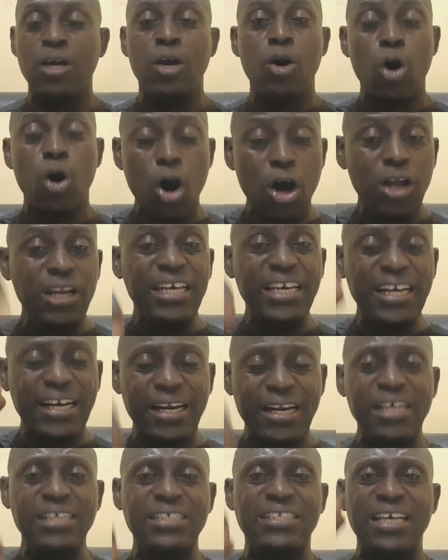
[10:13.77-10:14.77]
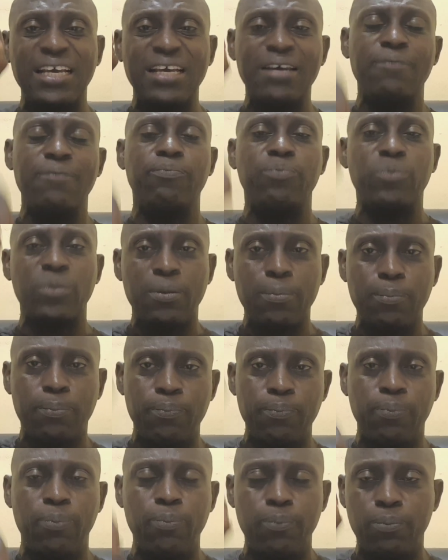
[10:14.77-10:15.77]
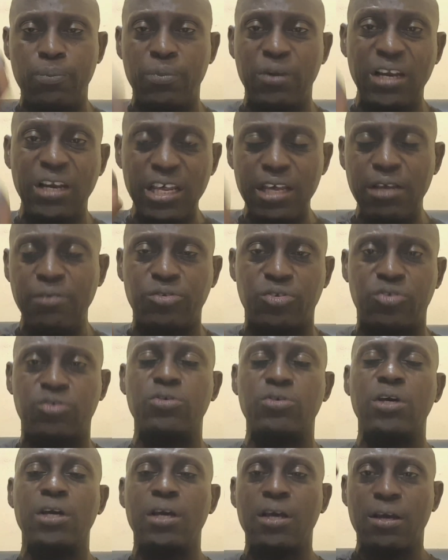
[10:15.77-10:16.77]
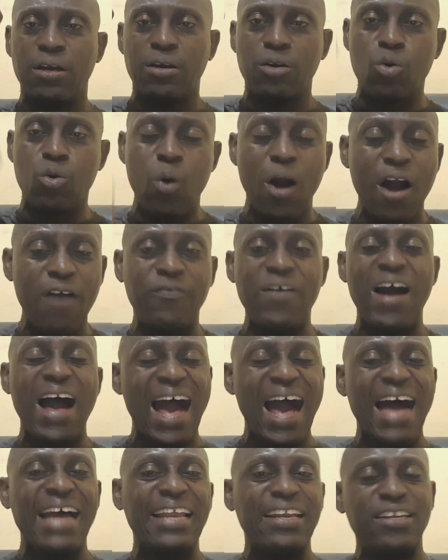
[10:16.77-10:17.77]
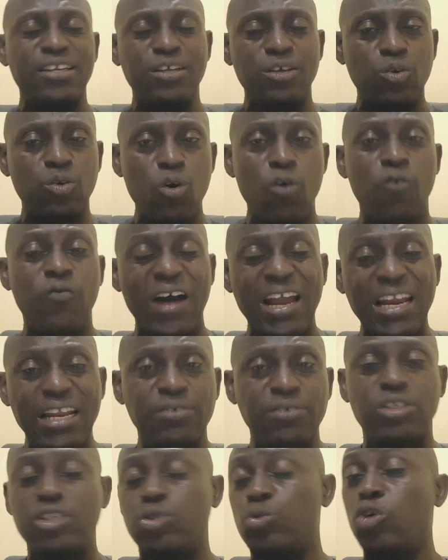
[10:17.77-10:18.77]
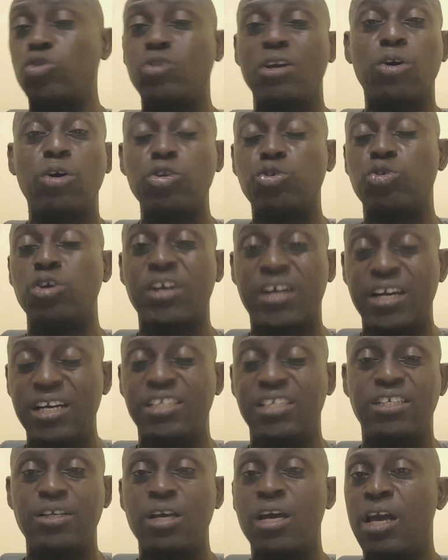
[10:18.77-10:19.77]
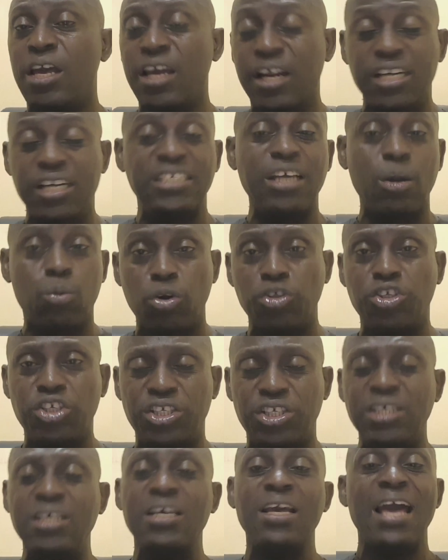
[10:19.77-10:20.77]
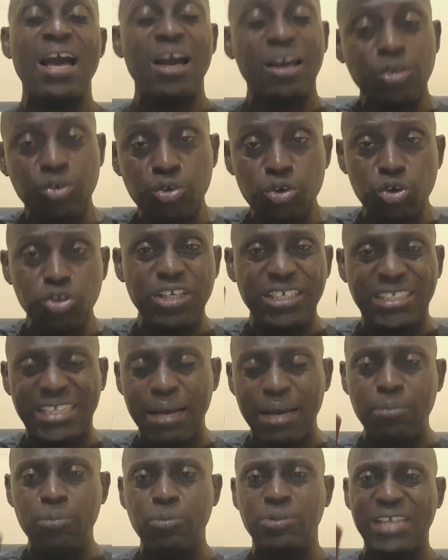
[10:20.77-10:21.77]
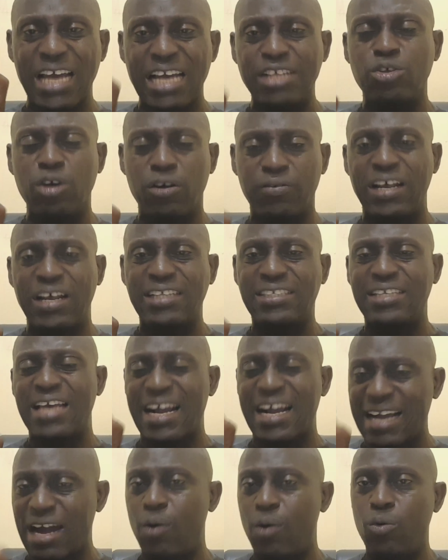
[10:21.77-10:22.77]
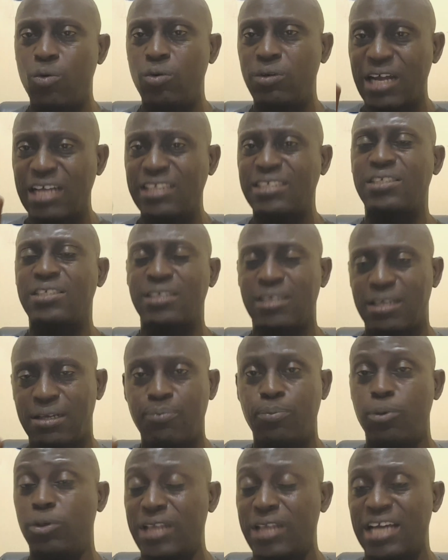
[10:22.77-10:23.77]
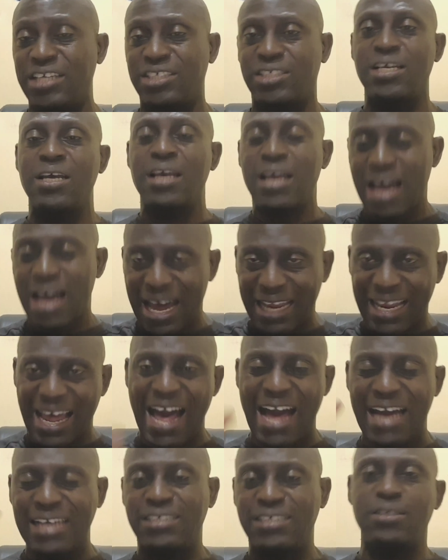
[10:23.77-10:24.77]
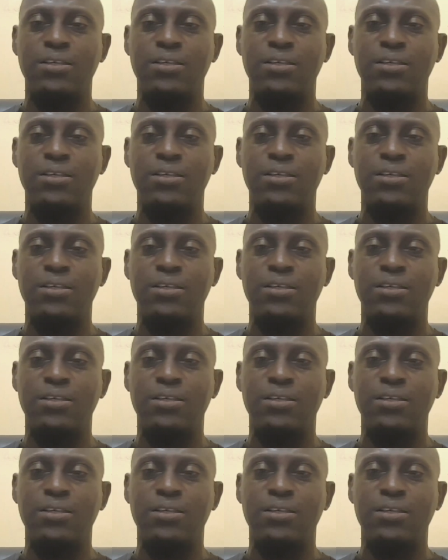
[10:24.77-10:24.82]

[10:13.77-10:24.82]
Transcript: Only increase the leaves. Guava and guava leaves is what you're going to increase the quantity. Use the same size of that account, that's potash, and add.